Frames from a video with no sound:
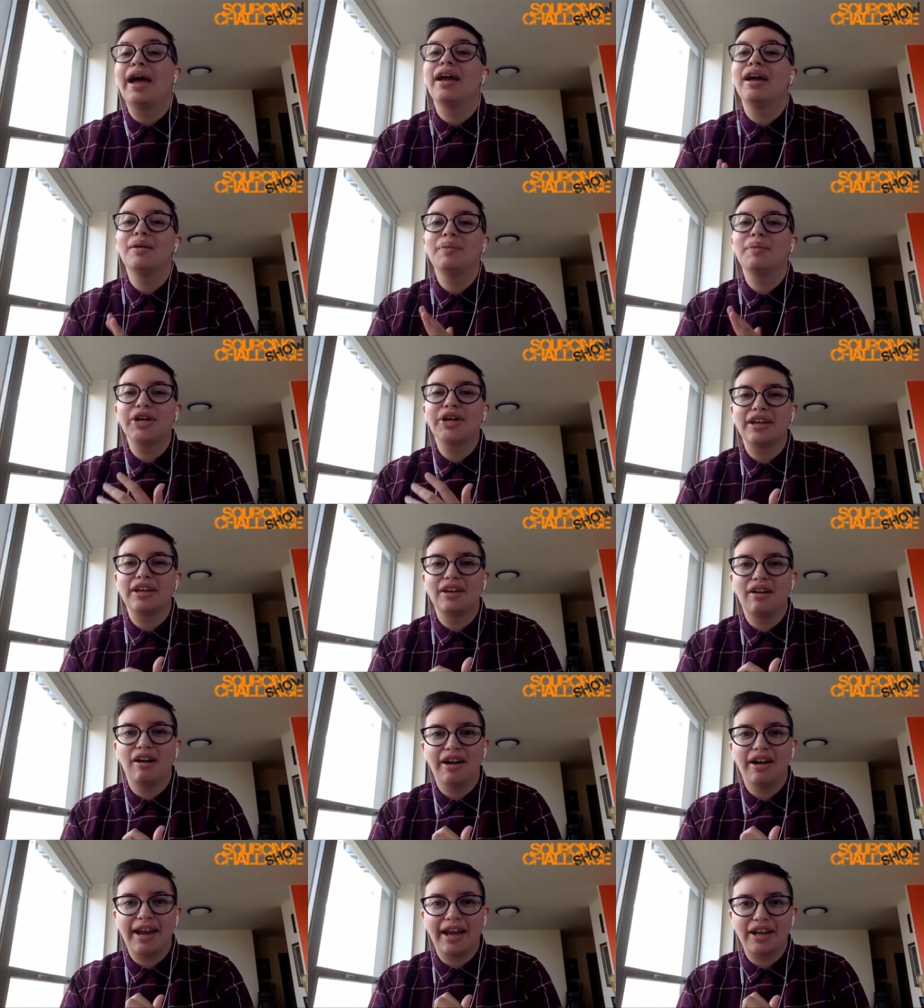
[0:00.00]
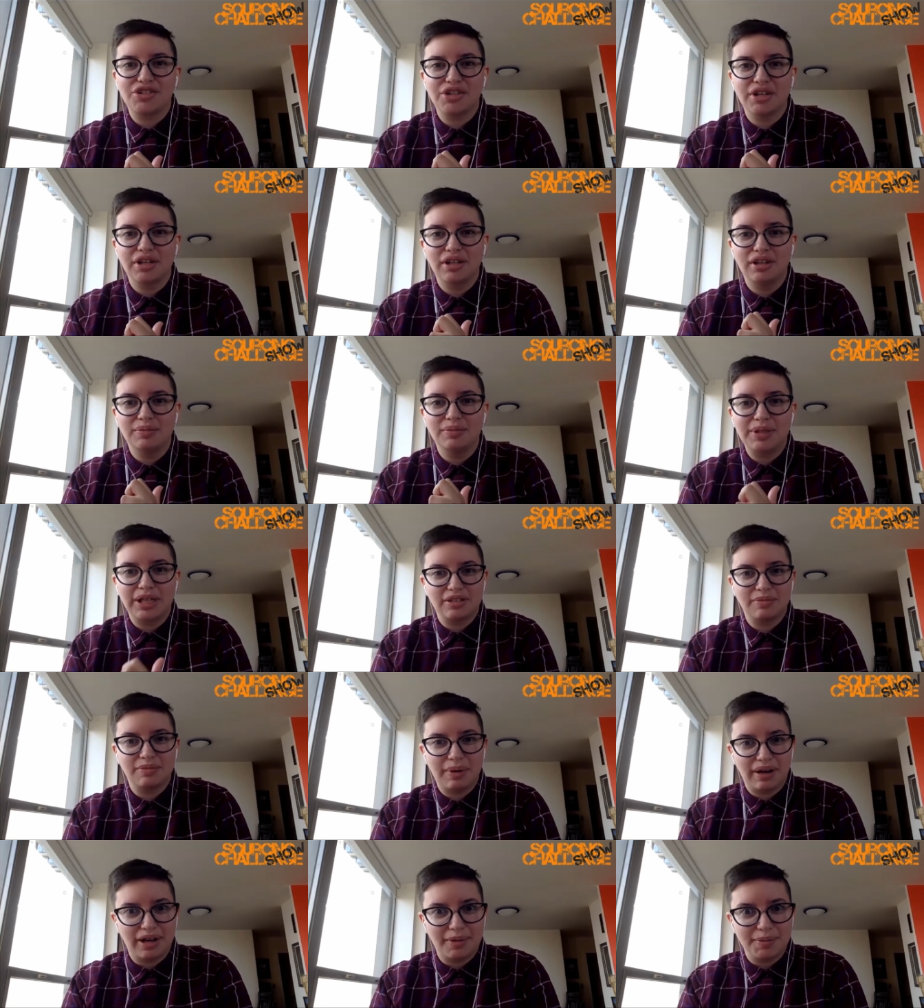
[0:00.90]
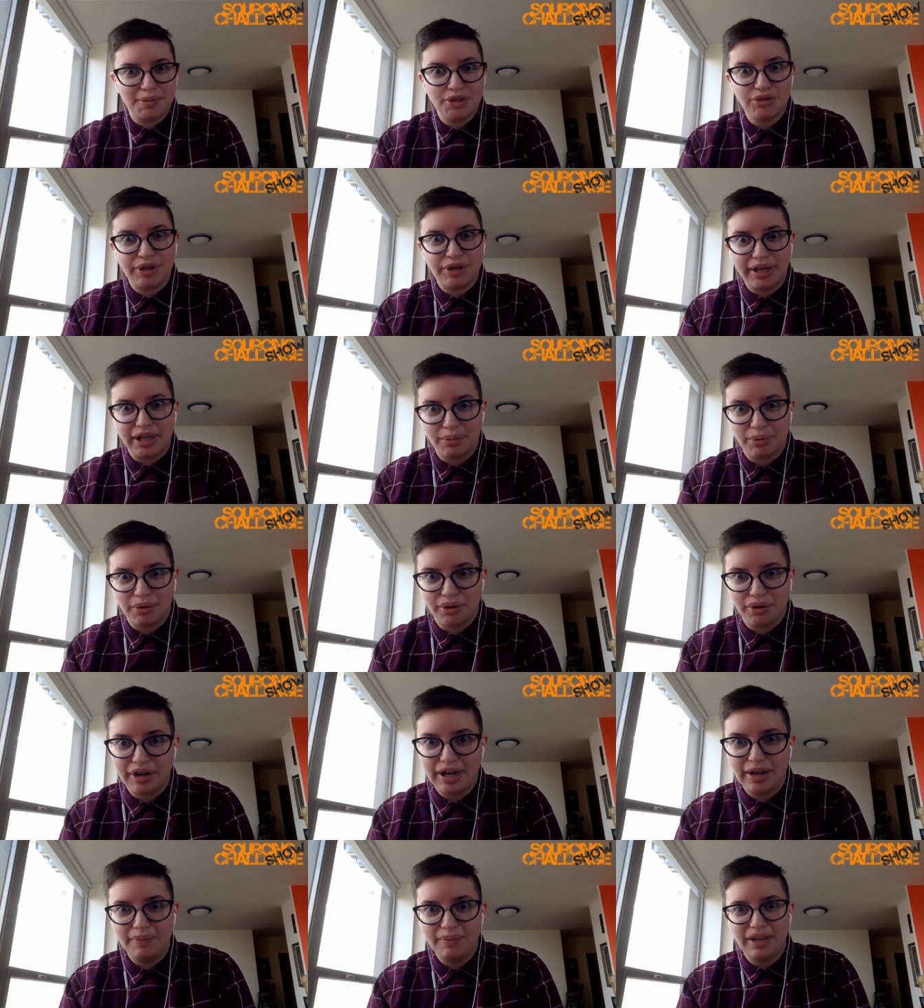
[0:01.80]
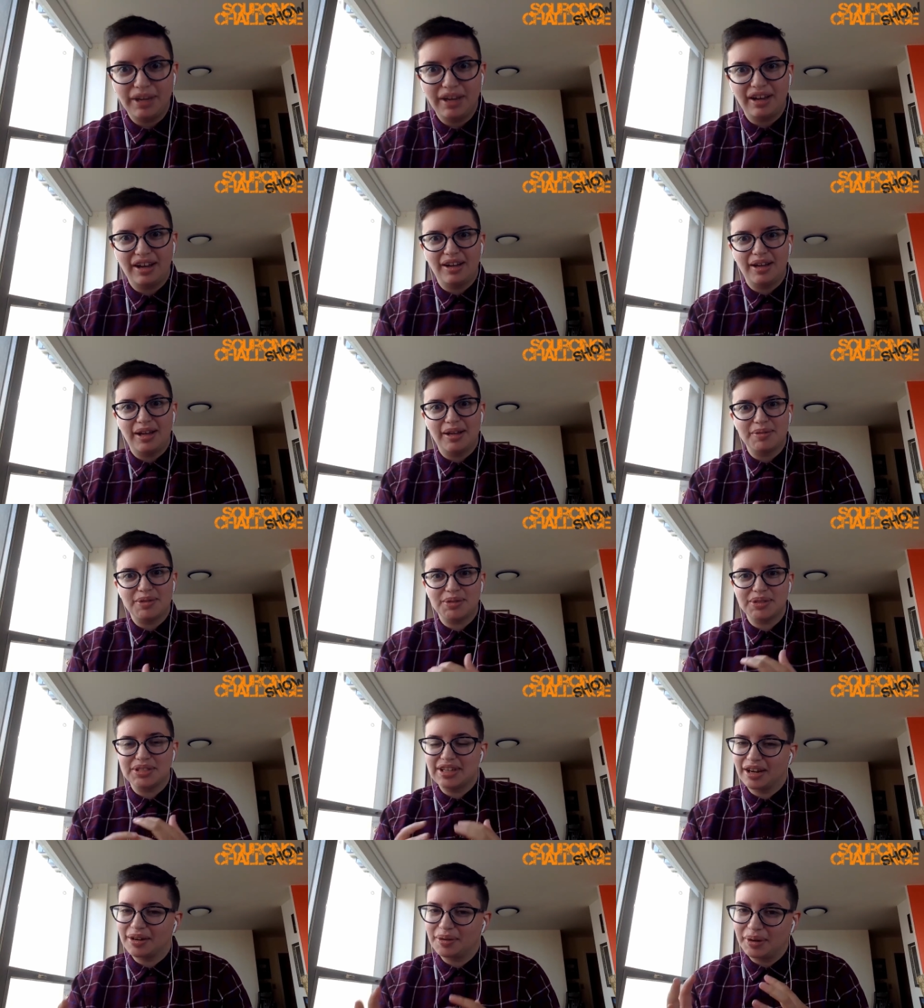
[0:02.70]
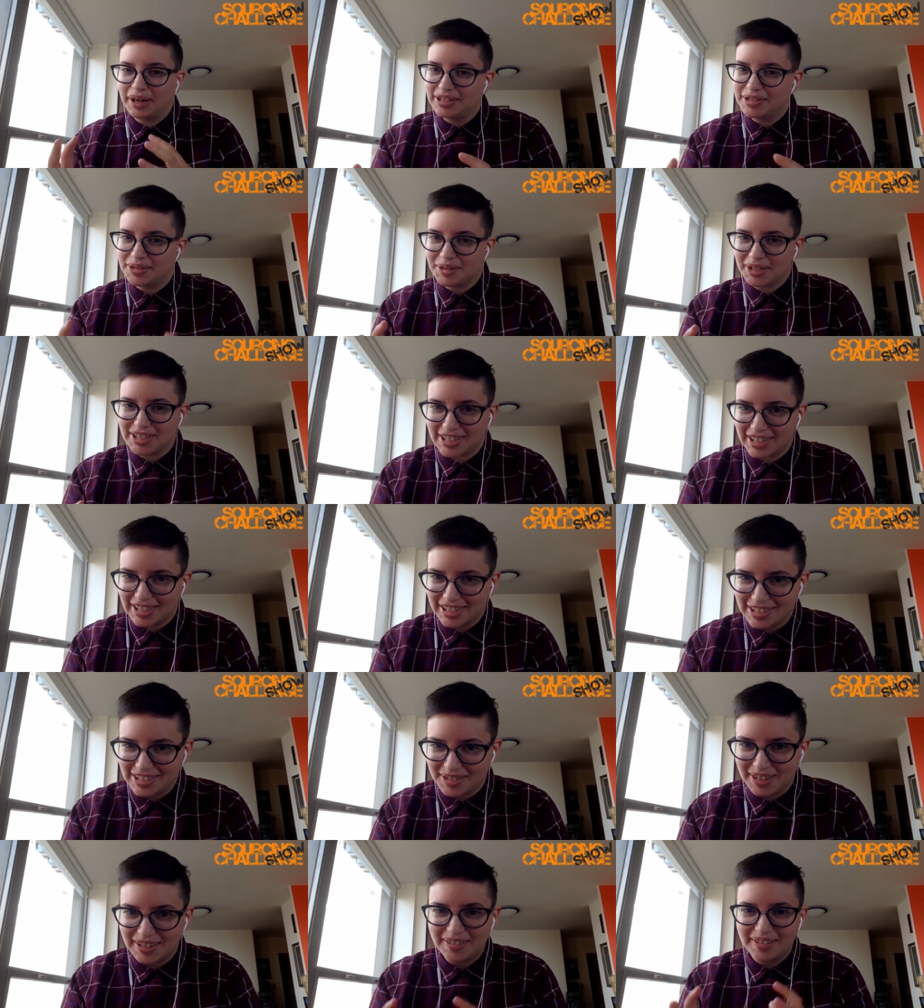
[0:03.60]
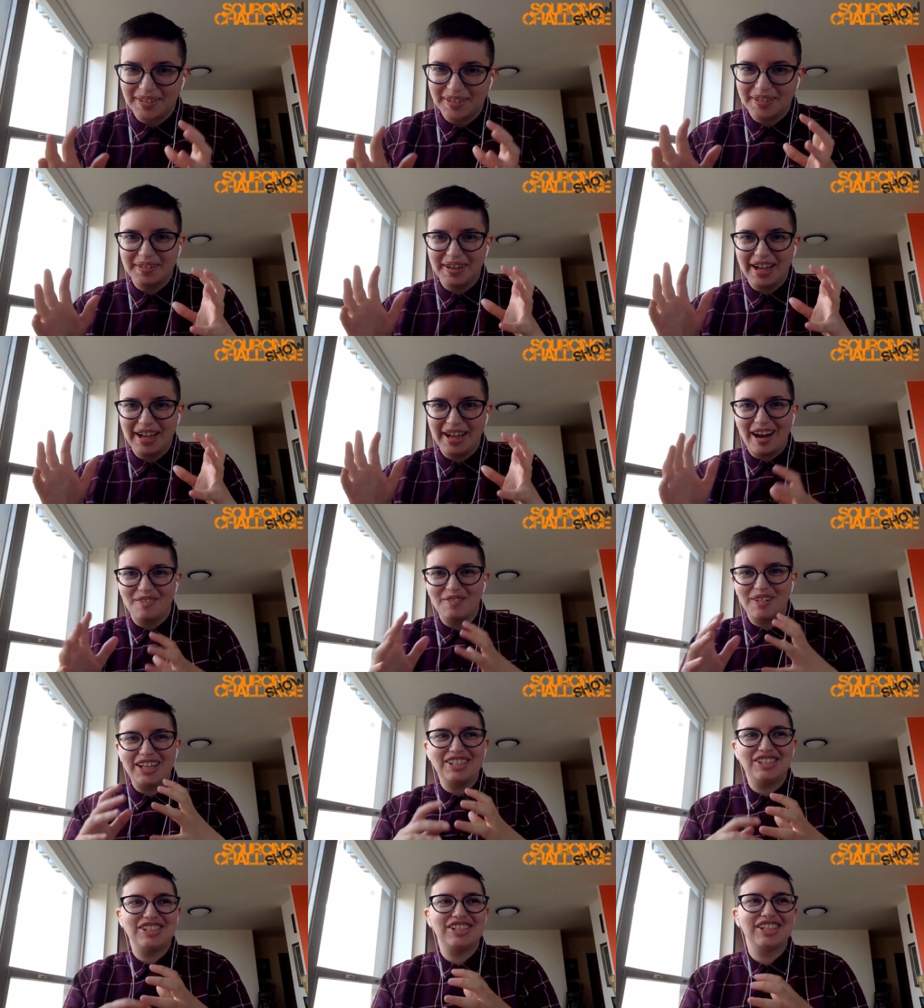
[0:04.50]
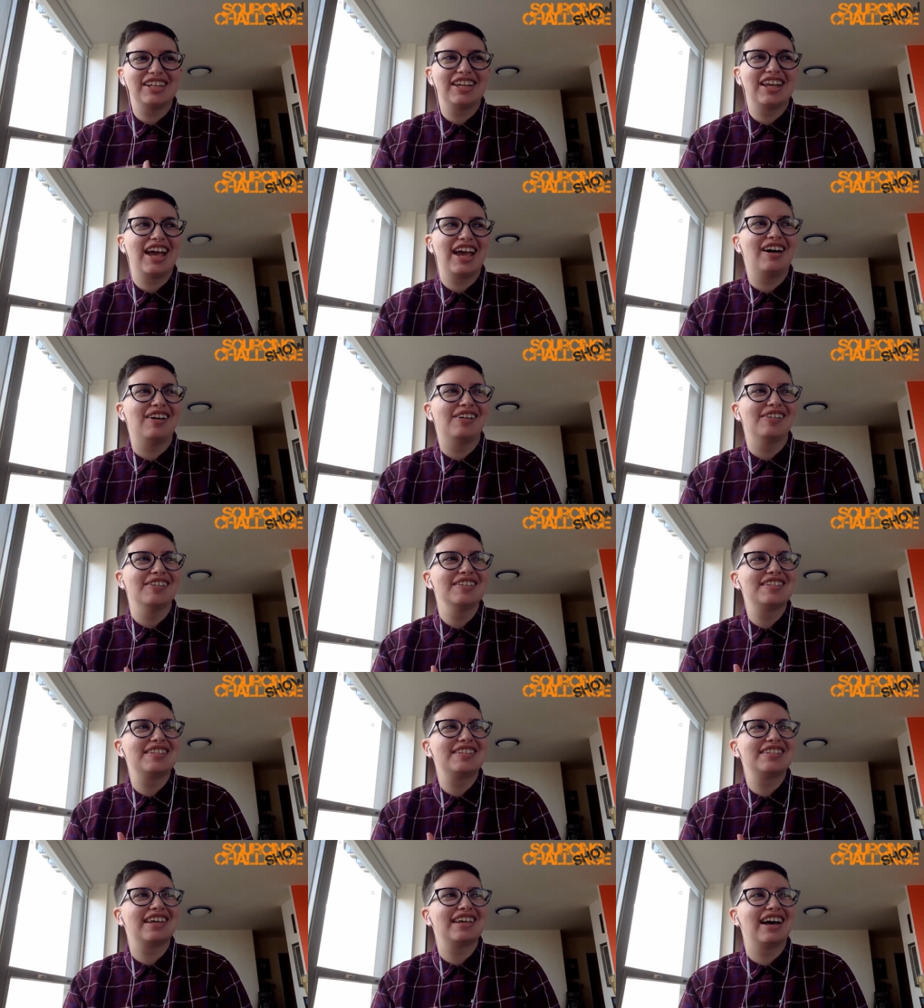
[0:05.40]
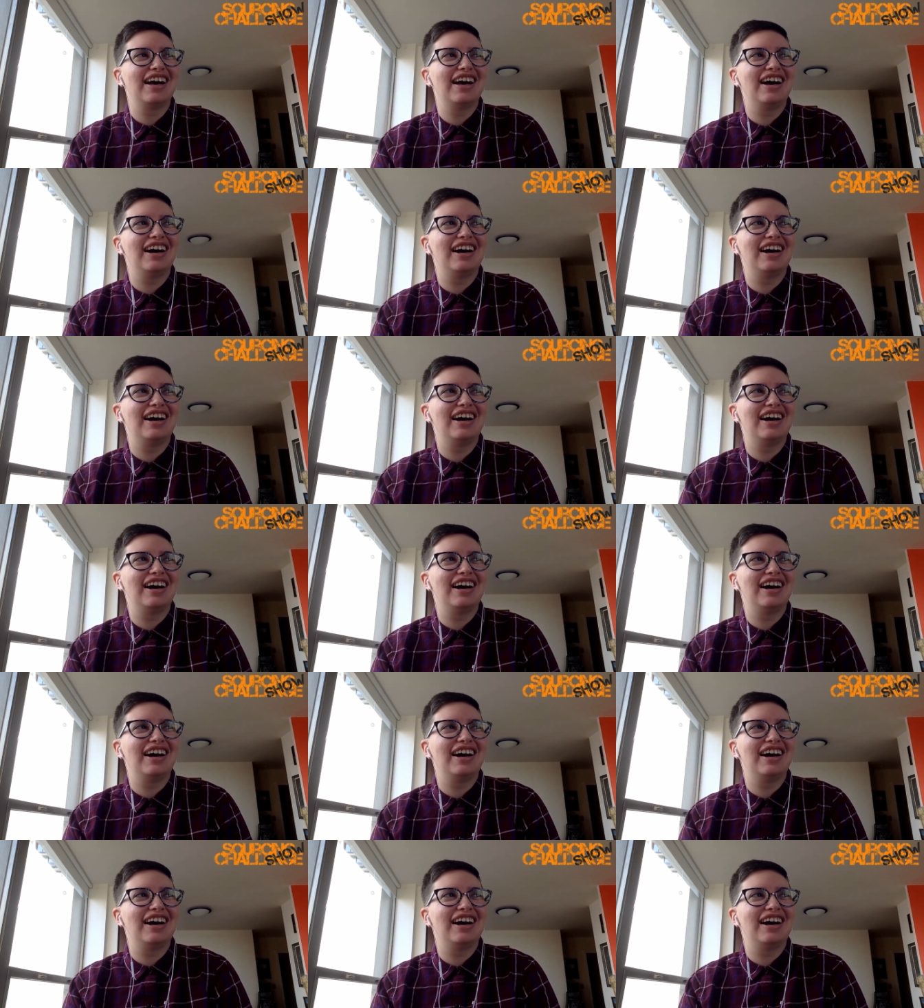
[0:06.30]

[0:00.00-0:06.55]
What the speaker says: So I am working on actually Objective Paradigm's training program. So it's not quite sourcing, so I don't know how much it counts.